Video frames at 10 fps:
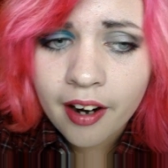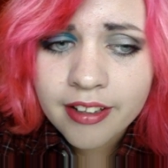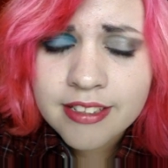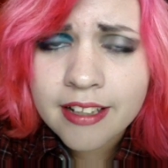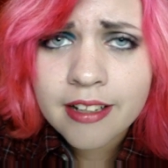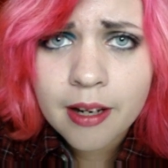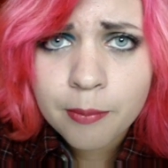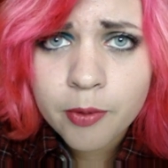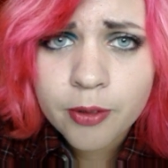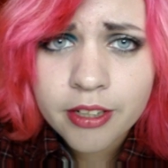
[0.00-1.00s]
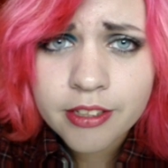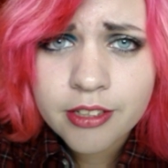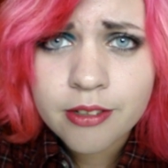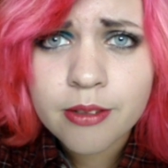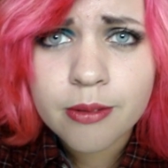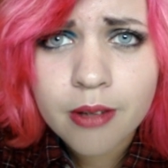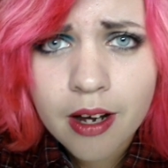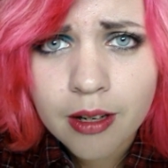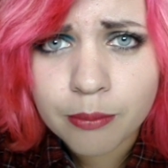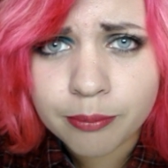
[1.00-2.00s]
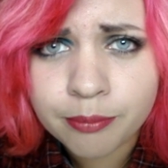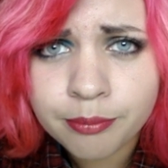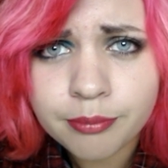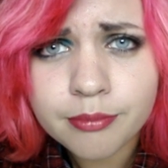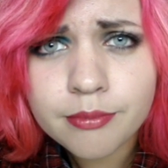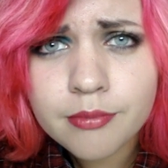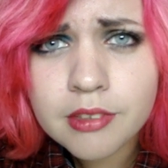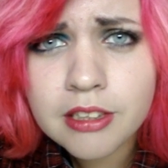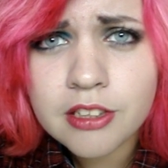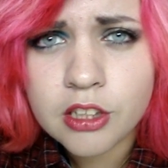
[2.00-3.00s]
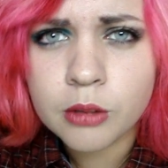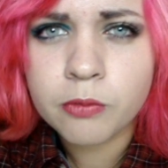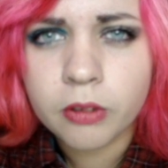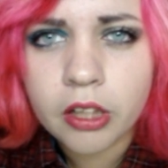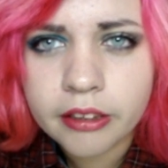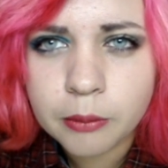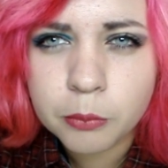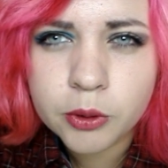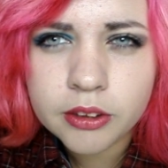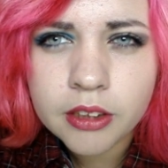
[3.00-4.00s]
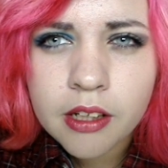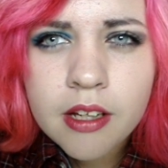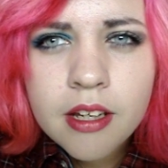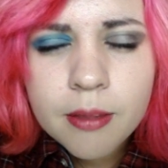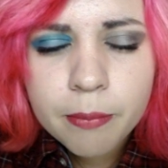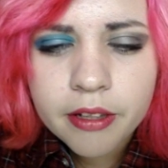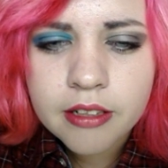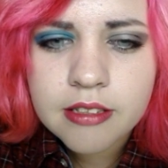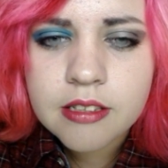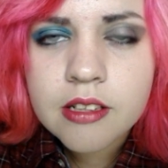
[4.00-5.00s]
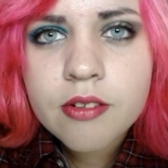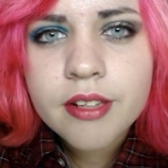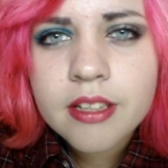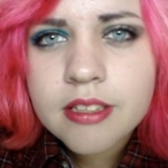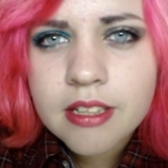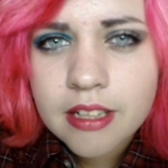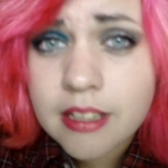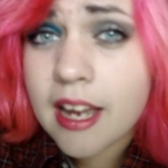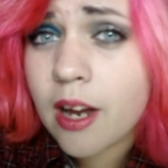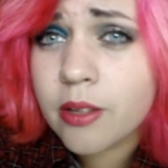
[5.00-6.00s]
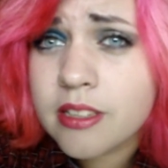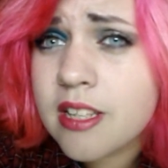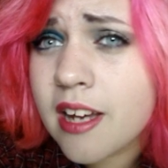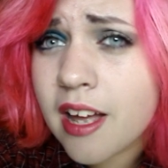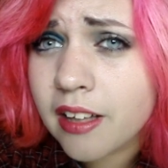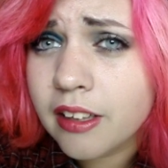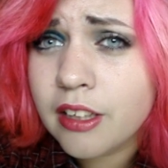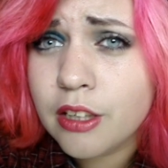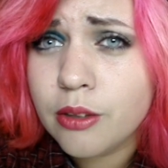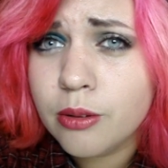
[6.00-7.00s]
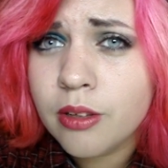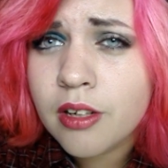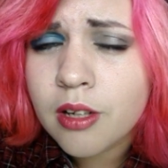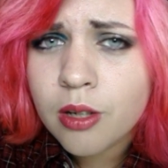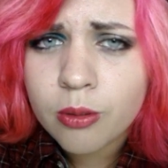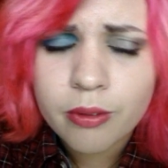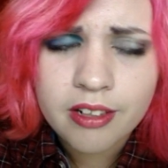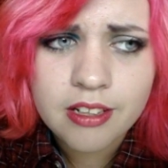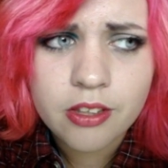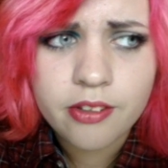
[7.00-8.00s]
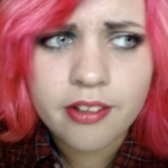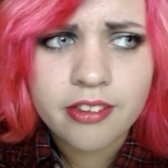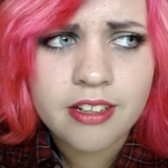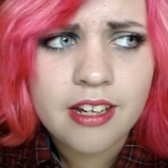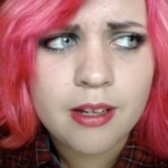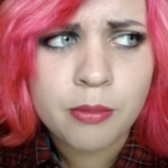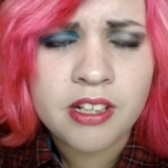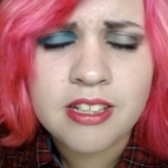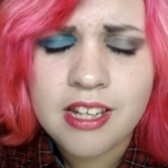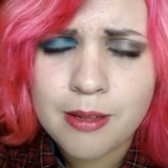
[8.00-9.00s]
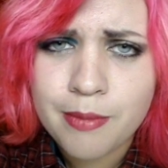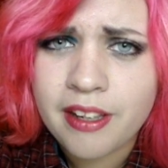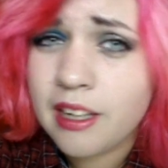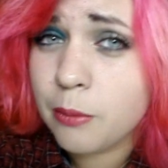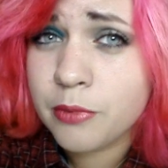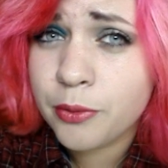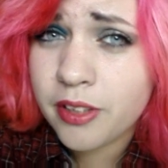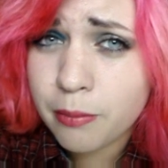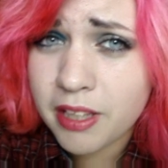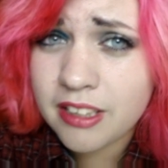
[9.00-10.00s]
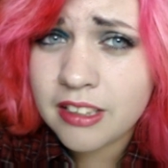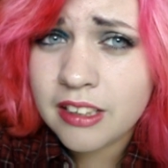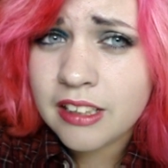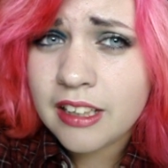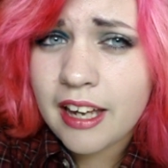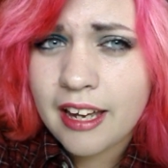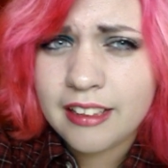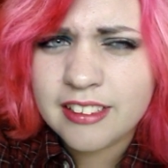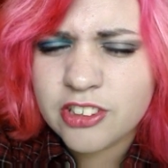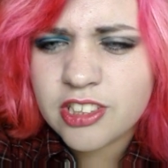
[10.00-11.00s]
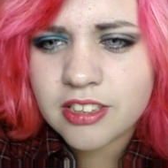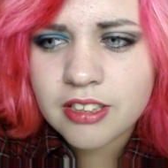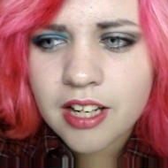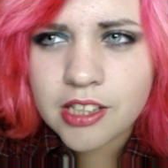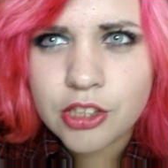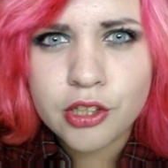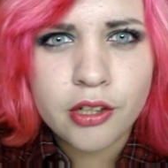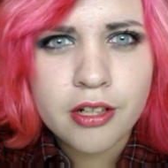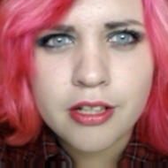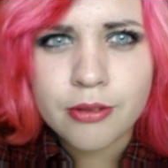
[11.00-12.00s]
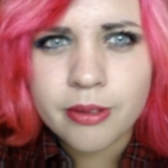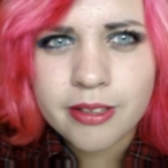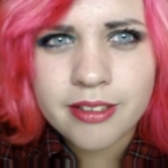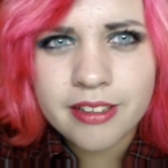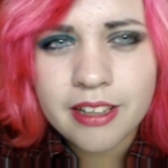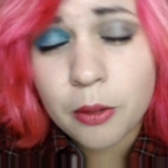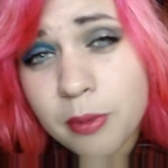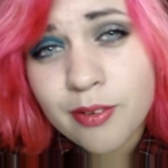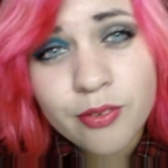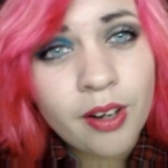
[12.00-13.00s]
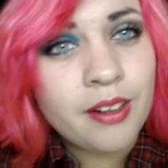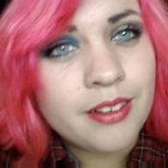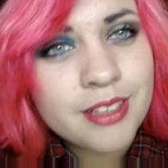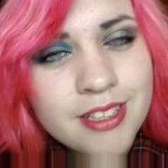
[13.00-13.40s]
I decided I'm going to start vlogging more, but instead of like sitting down and telling you what I did throughout the day, I'm going to take my camera with me and just kind of show you, and it'll be fun.